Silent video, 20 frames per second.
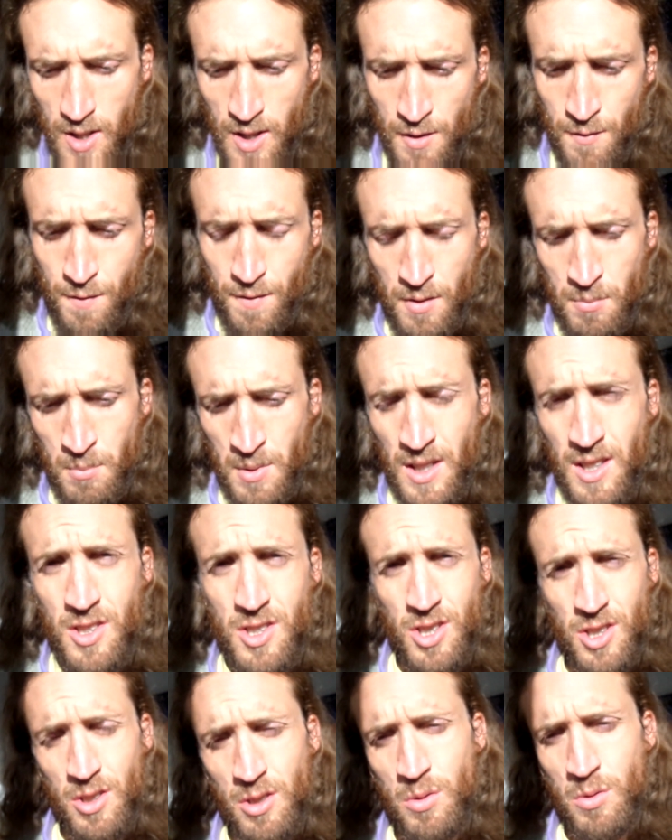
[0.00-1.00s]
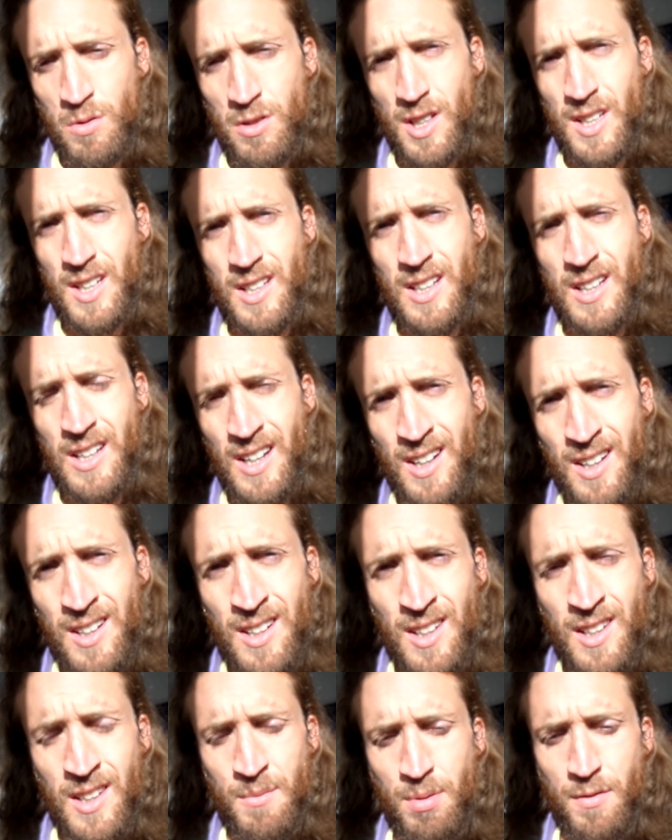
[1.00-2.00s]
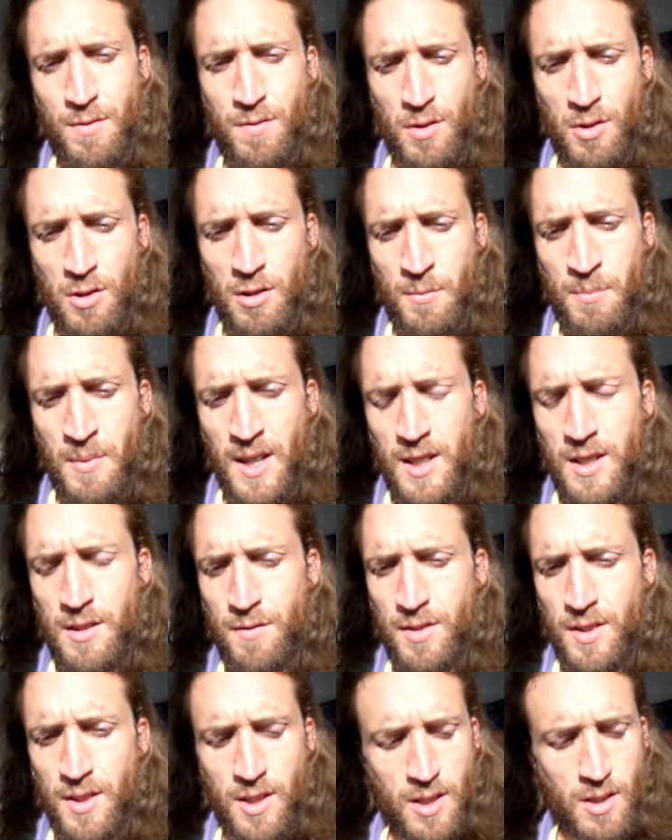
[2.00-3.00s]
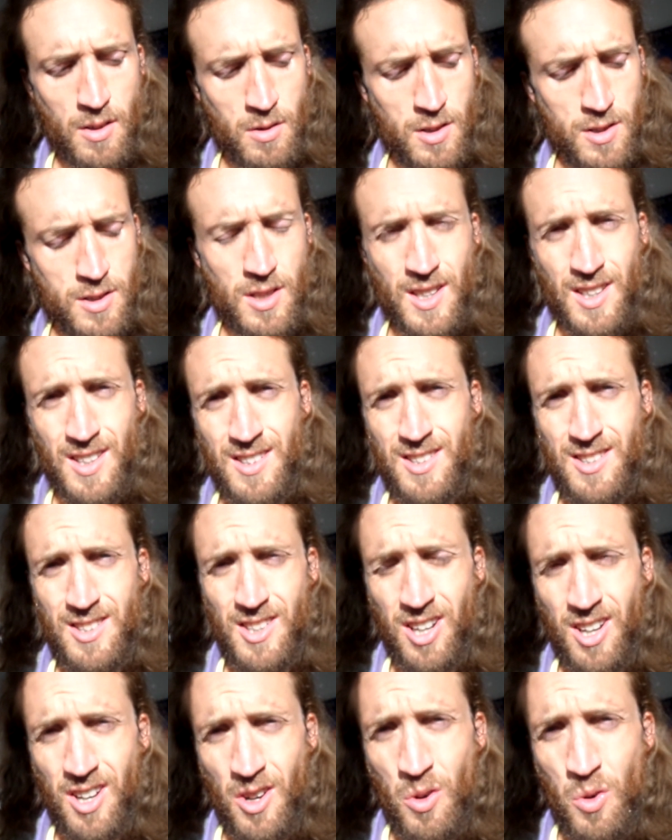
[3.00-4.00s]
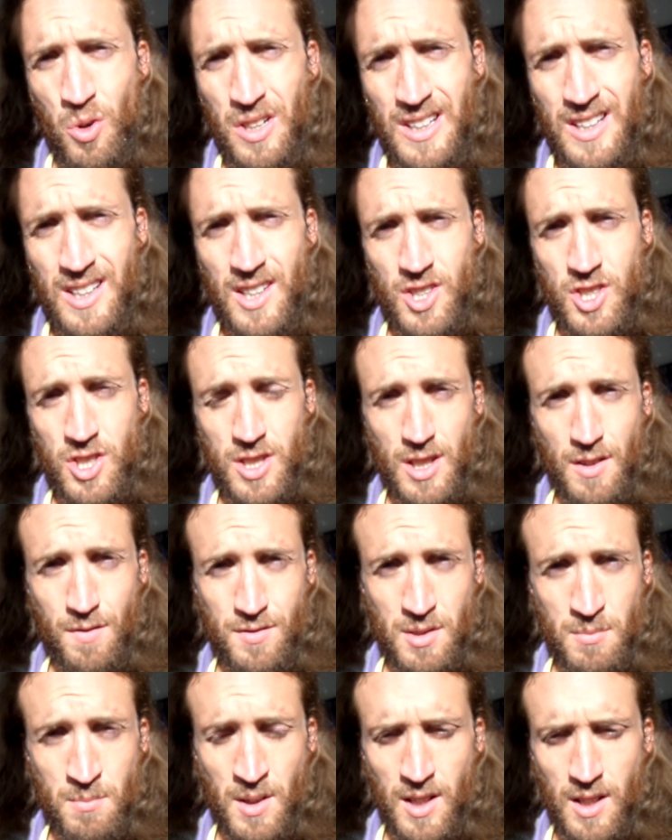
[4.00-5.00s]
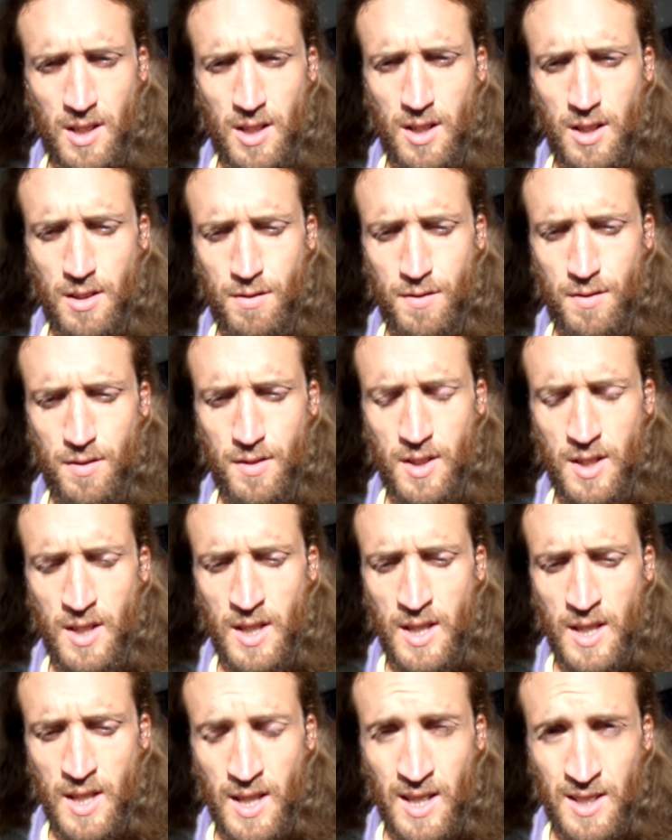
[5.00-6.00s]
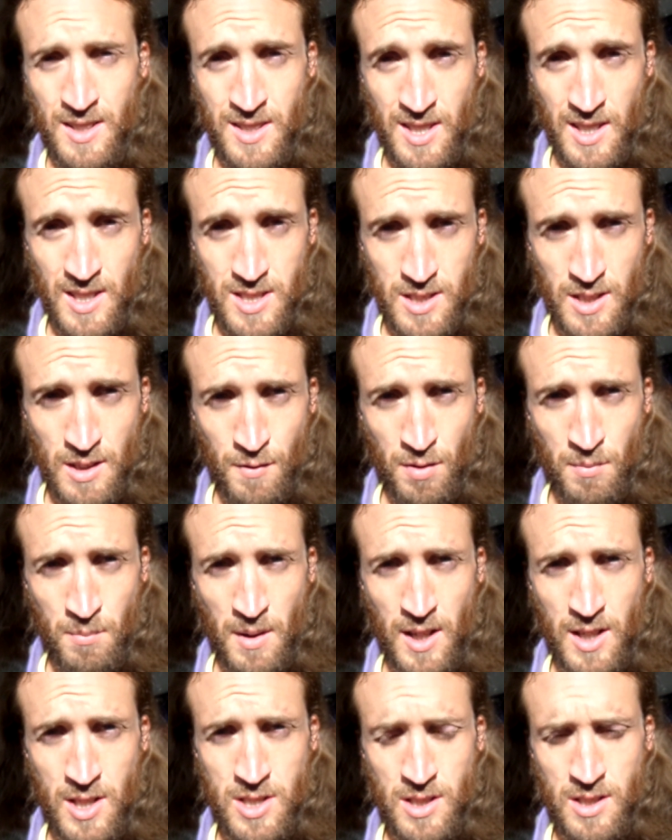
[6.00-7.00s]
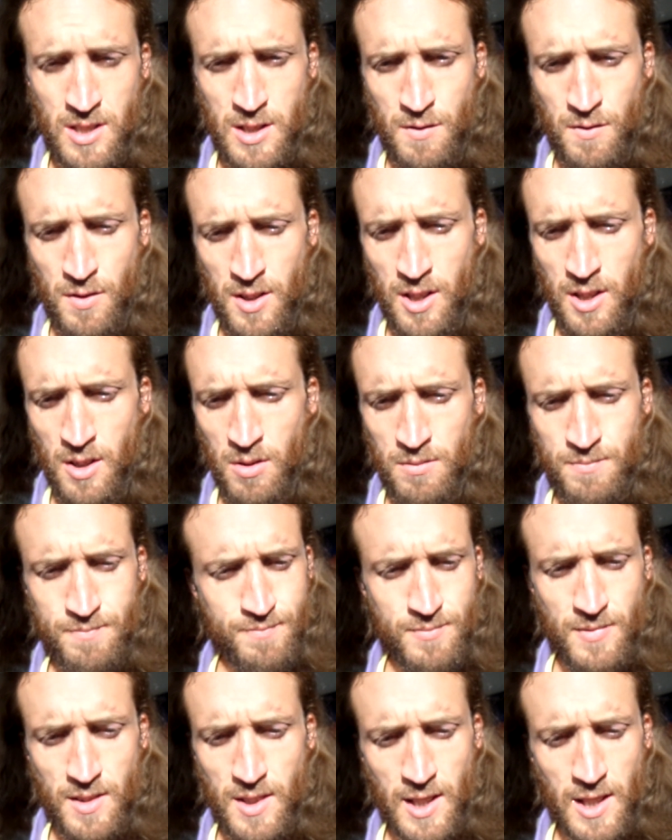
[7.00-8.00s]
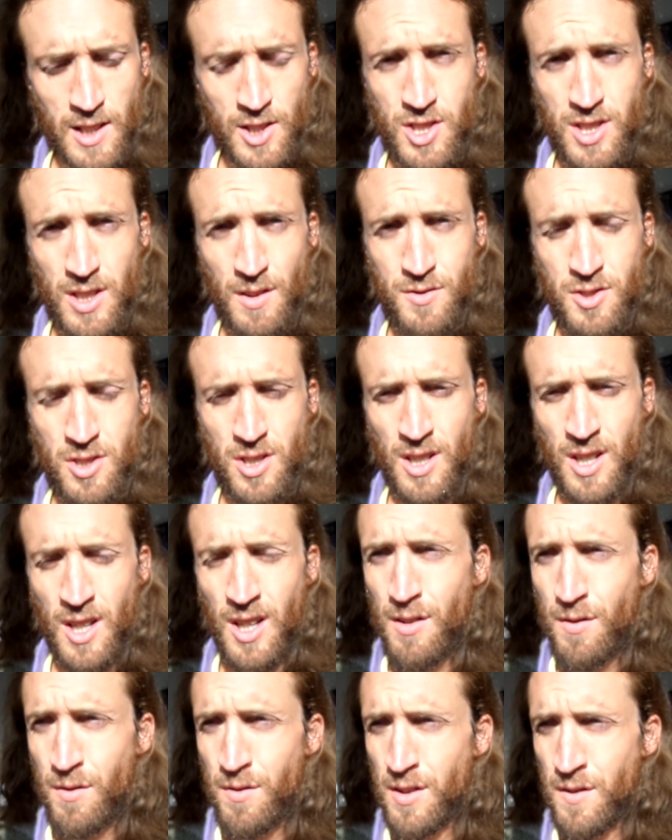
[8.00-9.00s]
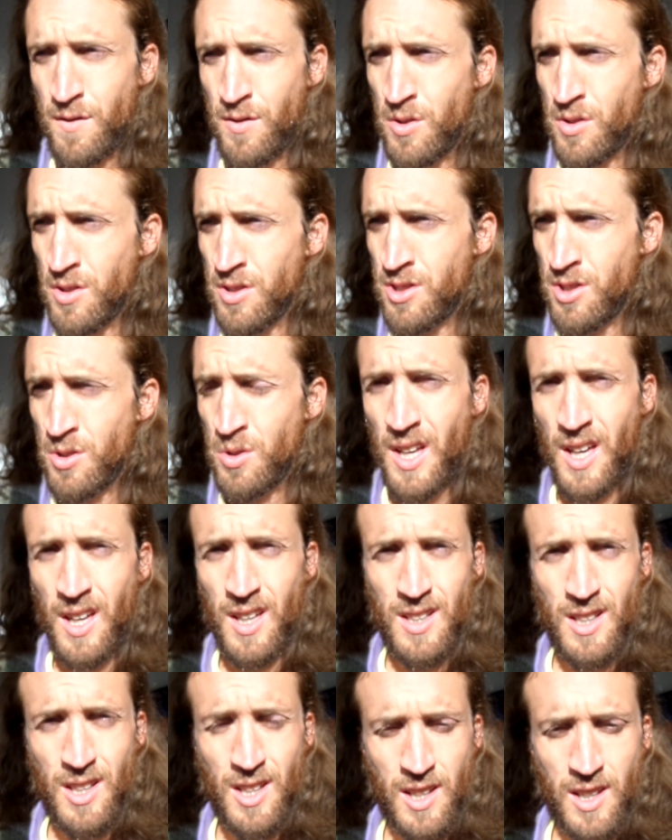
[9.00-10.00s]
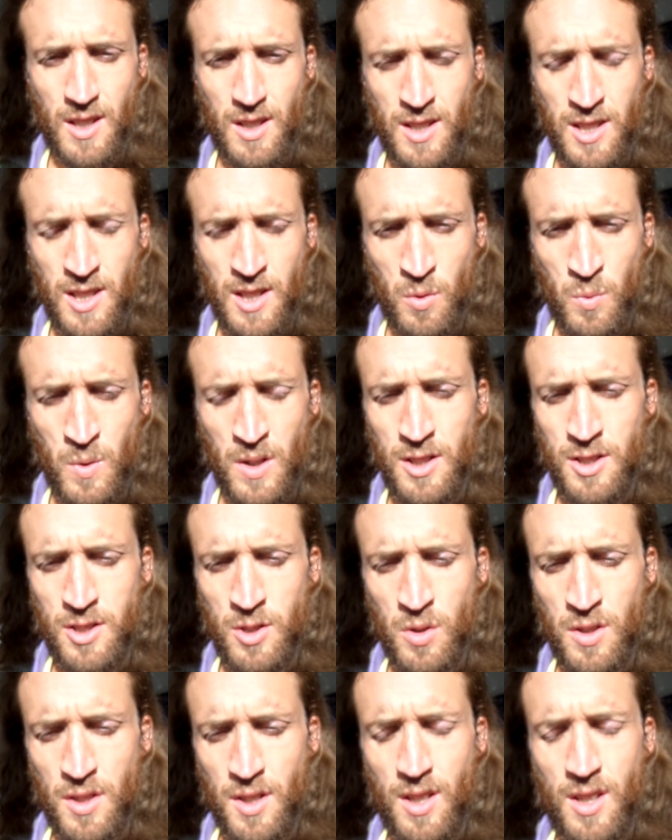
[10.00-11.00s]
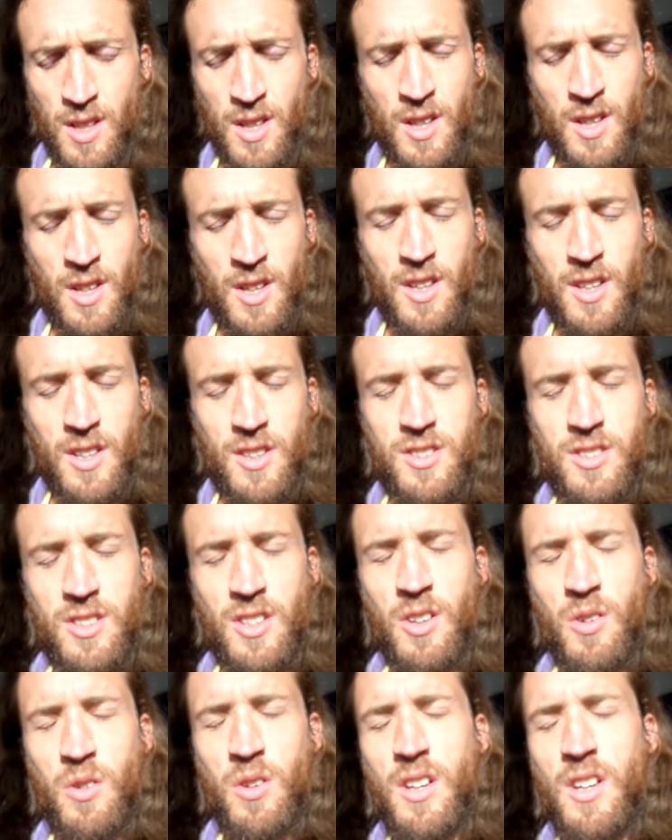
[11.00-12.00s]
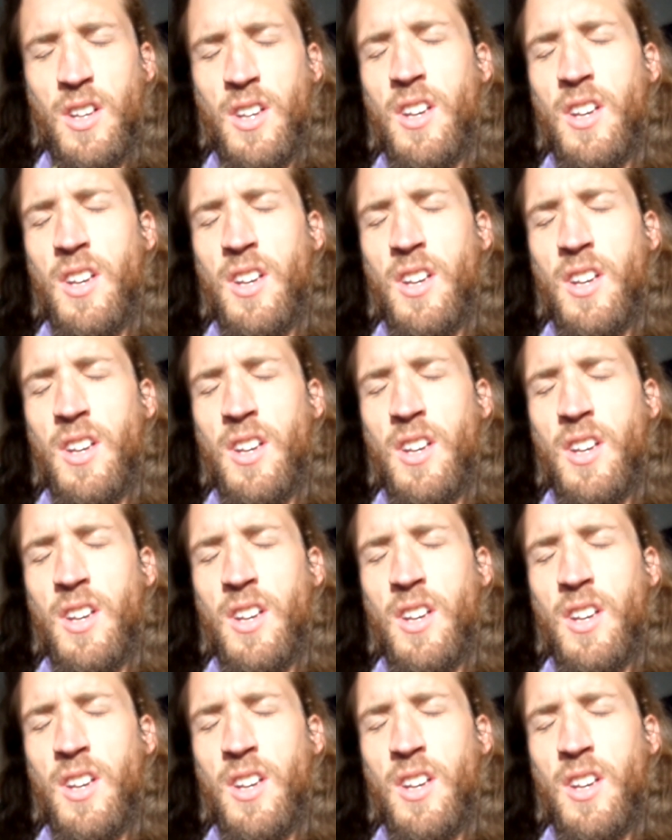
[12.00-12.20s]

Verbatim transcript: And for me too, like learning it before I made the video, it's like totally shifted my life. And this information, this video, it'll shift your life if you can do that. Like, and you will do it. So,